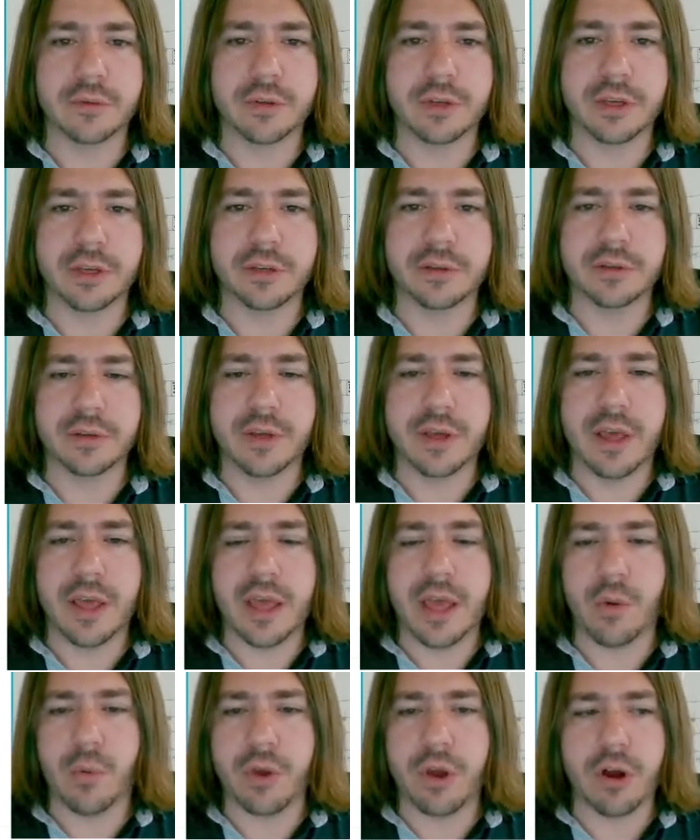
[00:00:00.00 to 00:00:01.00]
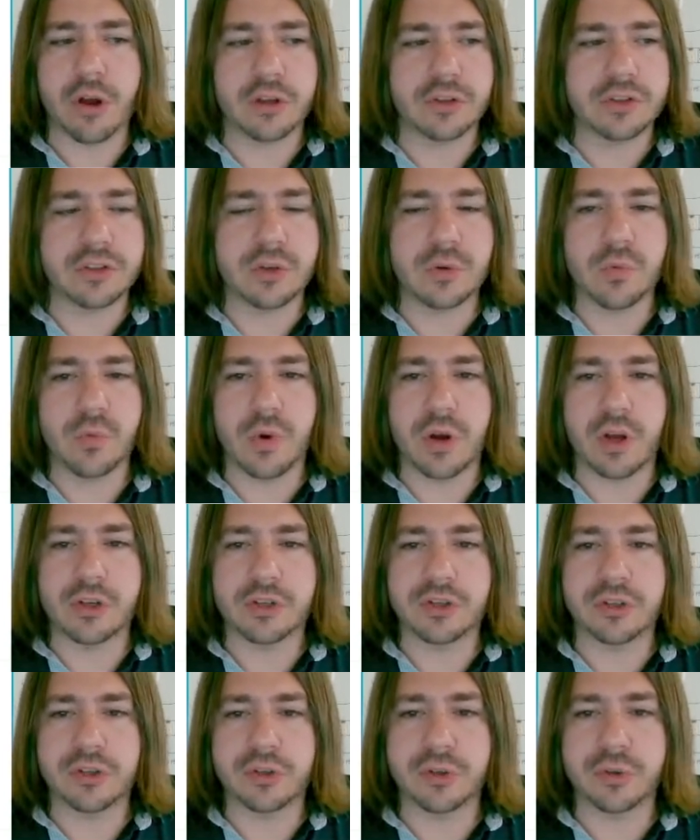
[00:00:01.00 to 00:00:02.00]
Okay. We also
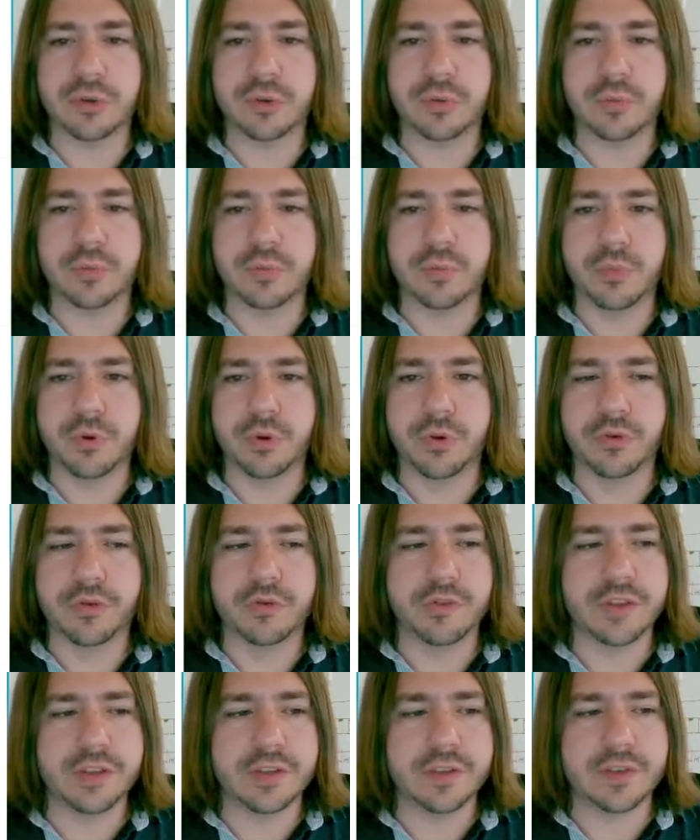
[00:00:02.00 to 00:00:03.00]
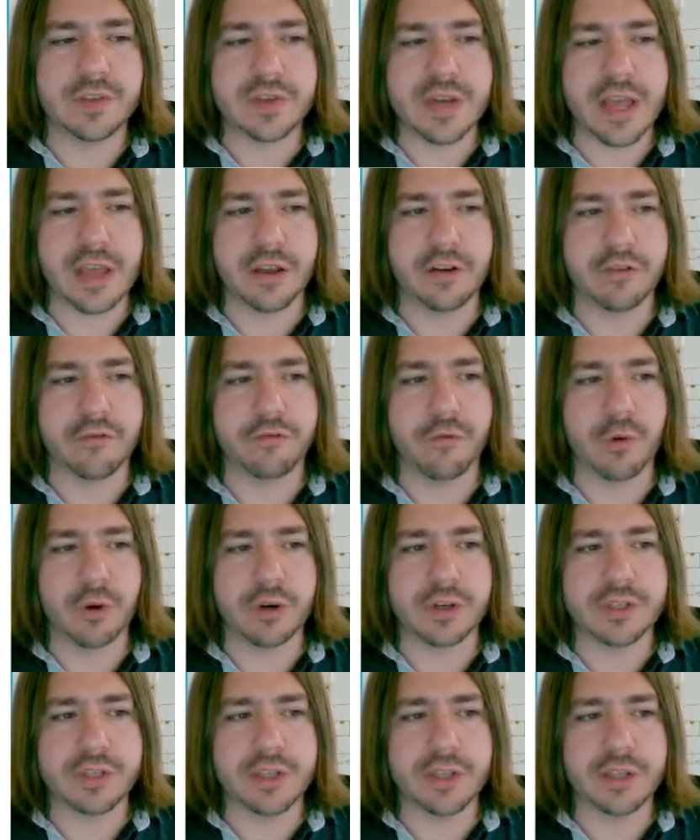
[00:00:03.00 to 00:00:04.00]
want to move this negative
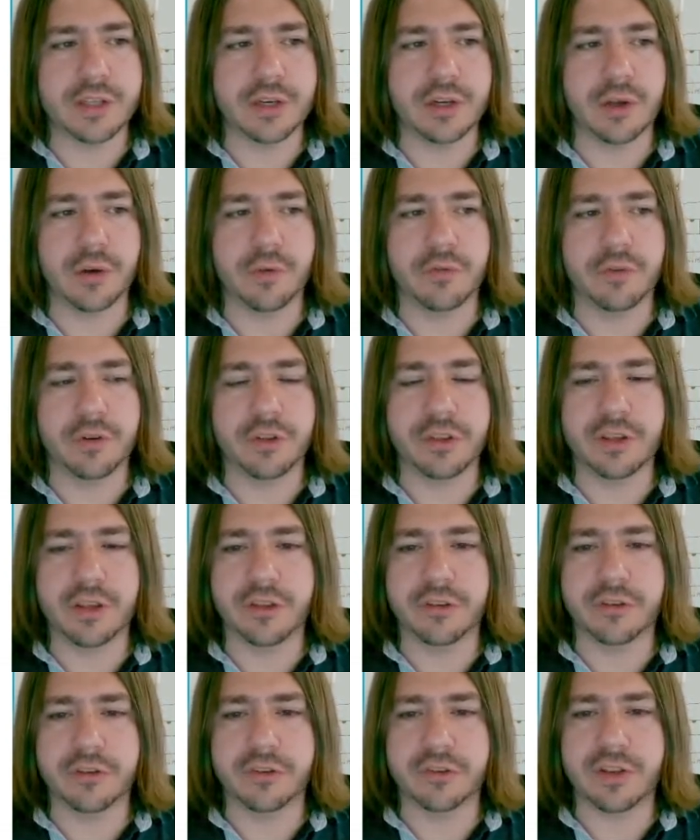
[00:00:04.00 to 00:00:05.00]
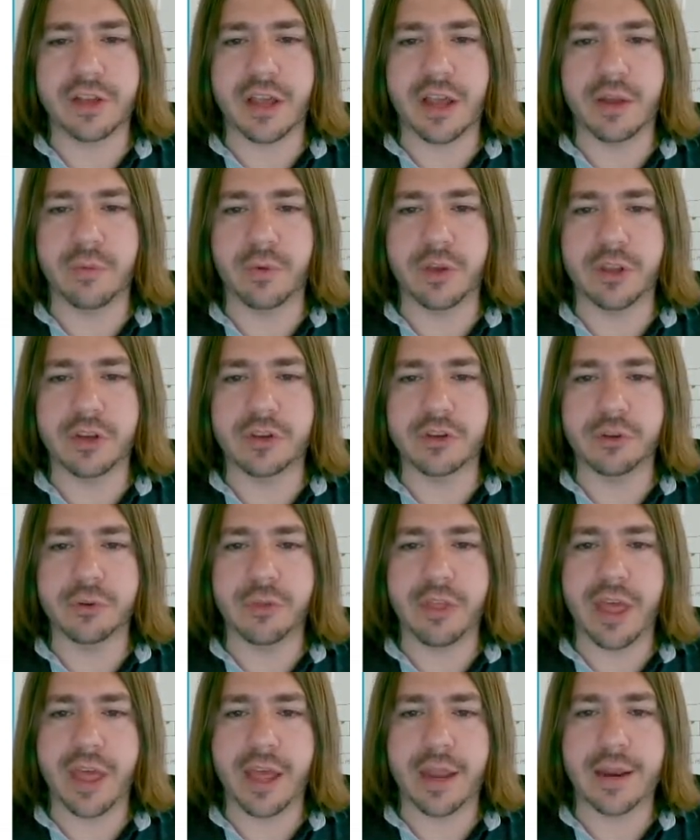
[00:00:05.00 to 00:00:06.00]
fourteen over to the other side, and we can do
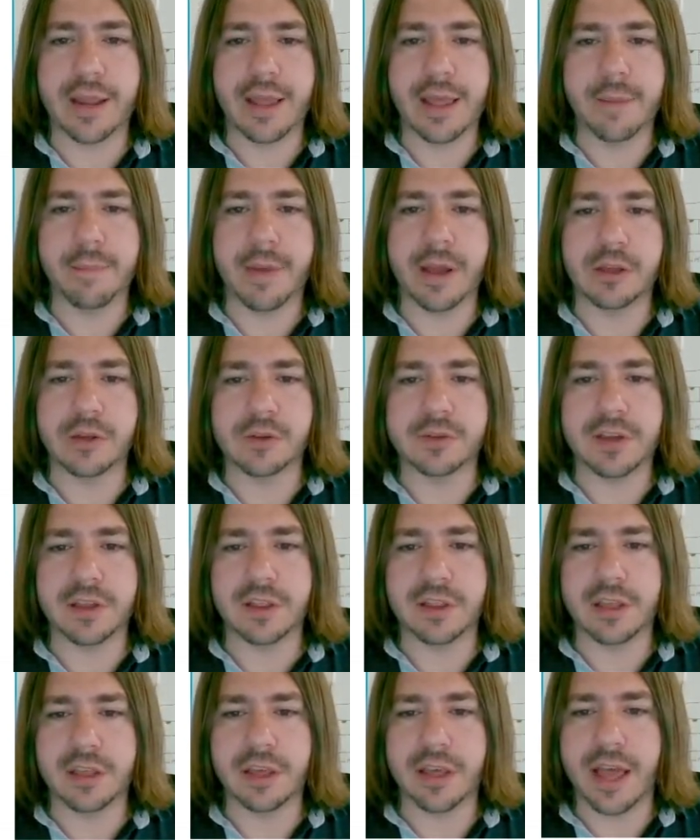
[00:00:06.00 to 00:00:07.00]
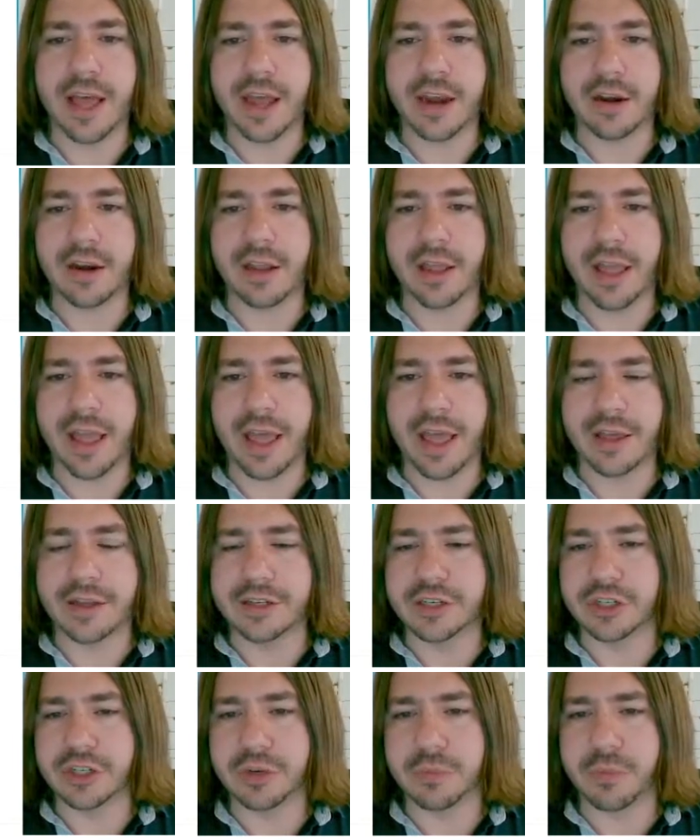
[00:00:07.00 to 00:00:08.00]
that by using the added
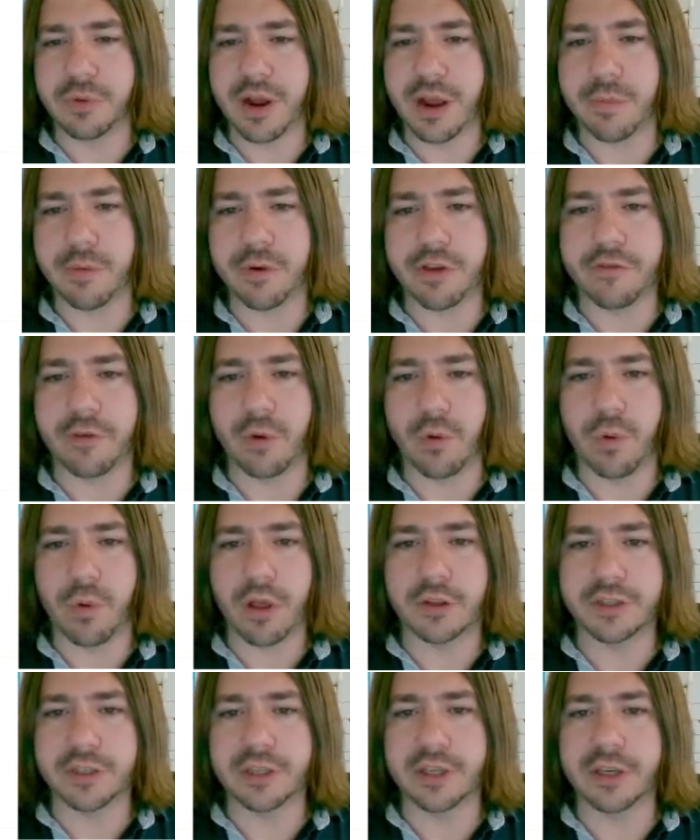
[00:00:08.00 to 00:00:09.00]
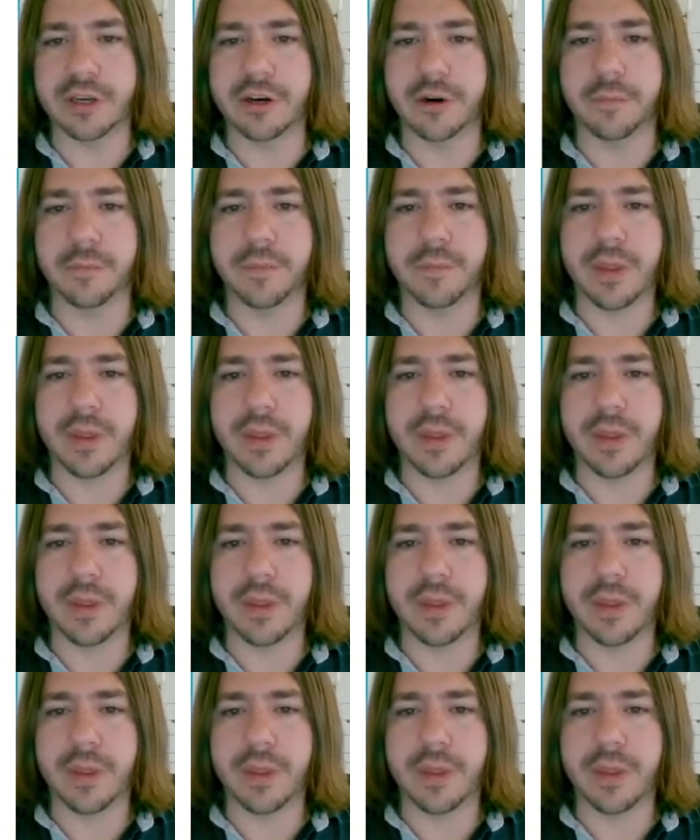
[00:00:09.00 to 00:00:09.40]
addition property of equality here.